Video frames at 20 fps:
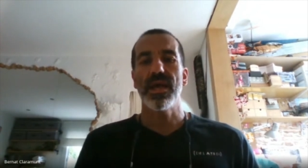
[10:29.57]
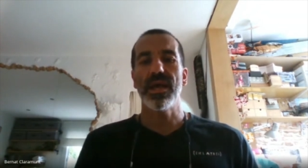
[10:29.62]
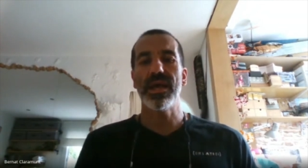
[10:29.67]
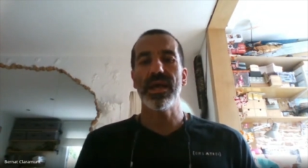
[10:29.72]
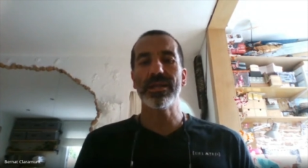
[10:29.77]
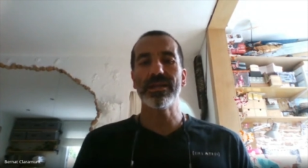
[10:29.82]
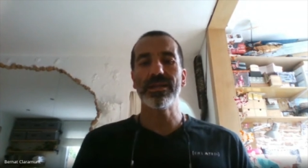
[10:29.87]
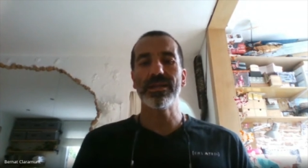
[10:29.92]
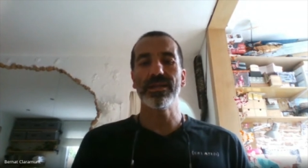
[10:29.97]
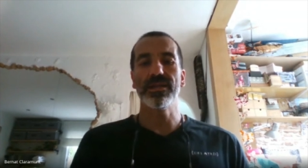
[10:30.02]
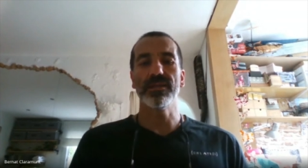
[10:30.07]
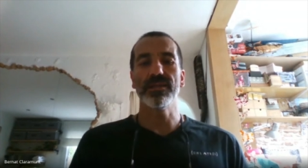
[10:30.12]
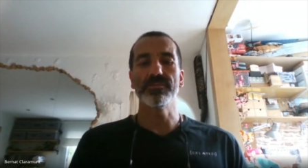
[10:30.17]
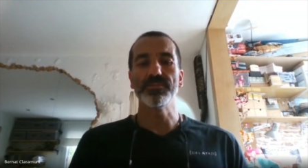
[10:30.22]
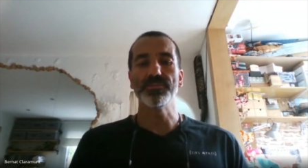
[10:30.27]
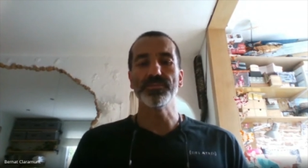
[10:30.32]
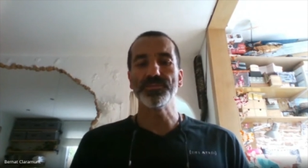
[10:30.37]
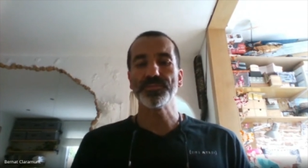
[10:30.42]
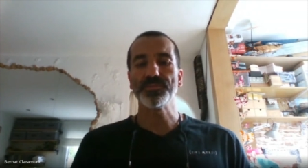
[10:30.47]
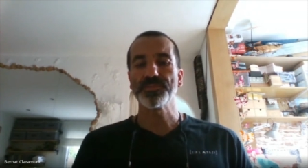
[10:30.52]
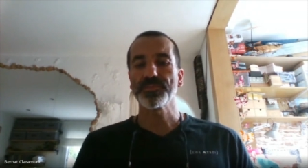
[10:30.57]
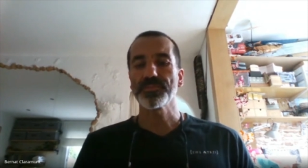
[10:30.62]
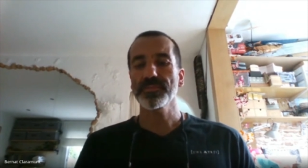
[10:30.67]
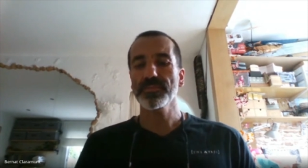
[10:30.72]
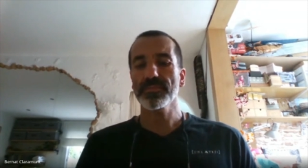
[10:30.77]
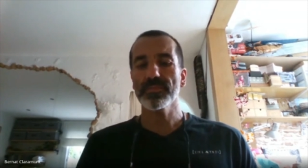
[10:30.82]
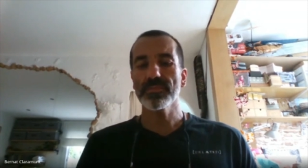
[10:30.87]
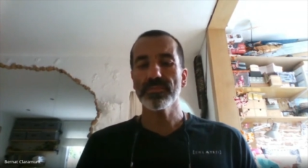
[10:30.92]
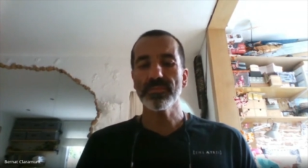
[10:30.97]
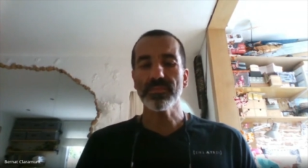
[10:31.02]
And, um,
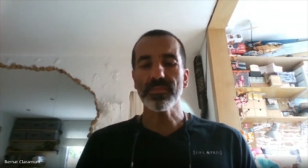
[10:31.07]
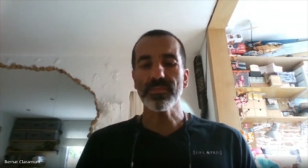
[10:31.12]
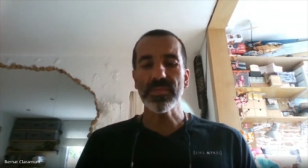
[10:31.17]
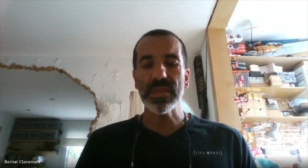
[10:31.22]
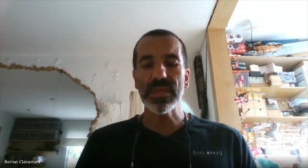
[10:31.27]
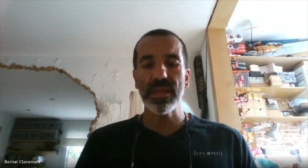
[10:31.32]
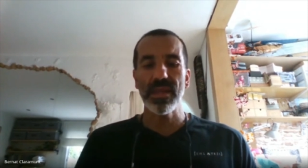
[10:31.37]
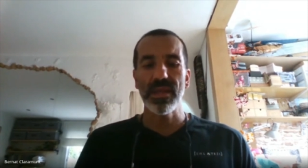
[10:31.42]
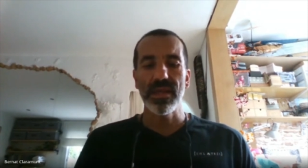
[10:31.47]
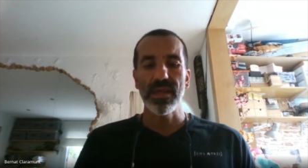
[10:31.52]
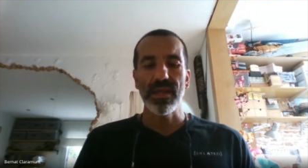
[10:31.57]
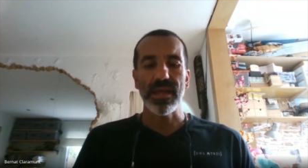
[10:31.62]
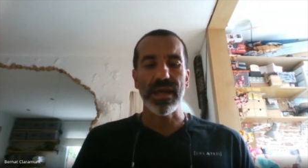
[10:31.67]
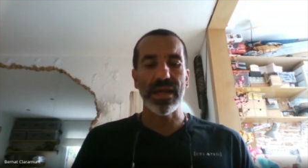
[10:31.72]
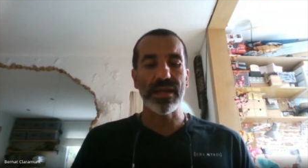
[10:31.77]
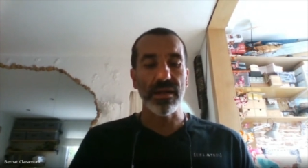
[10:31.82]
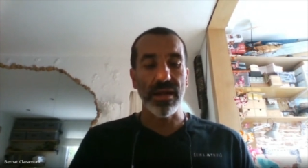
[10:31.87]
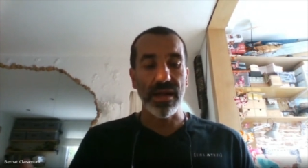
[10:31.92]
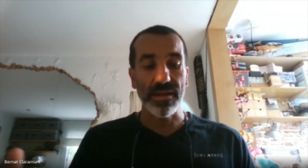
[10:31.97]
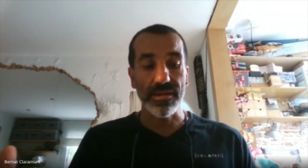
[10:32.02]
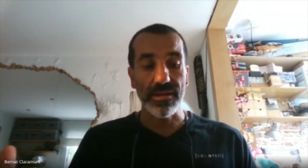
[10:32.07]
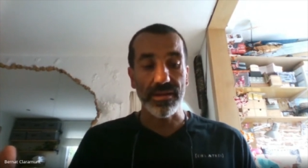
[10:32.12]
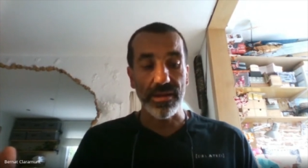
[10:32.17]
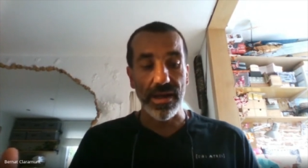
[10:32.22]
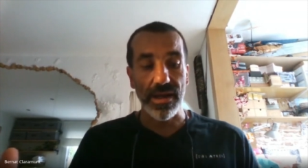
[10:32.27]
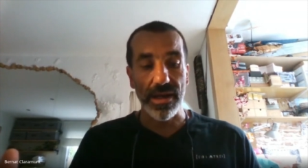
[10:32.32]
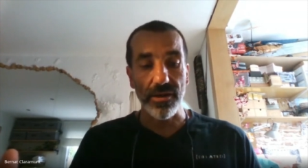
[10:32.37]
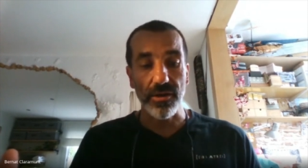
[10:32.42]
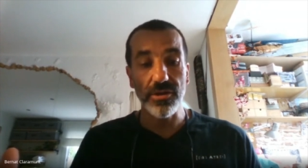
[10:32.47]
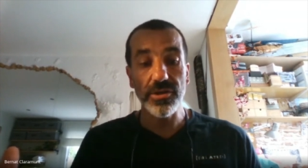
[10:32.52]
and, and,
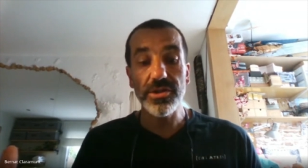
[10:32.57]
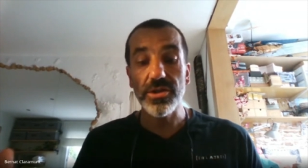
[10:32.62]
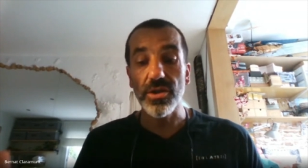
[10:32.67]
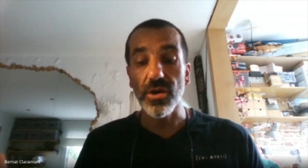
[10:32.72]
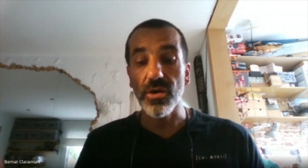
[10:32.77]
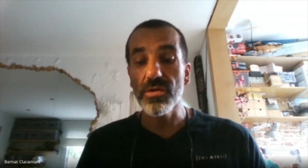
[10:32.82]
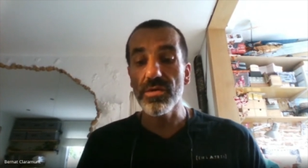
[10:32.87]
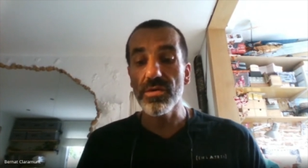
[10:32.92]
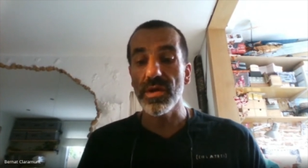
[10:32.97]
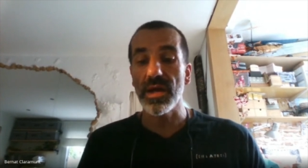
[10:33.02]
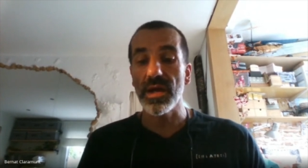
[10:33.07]
and also,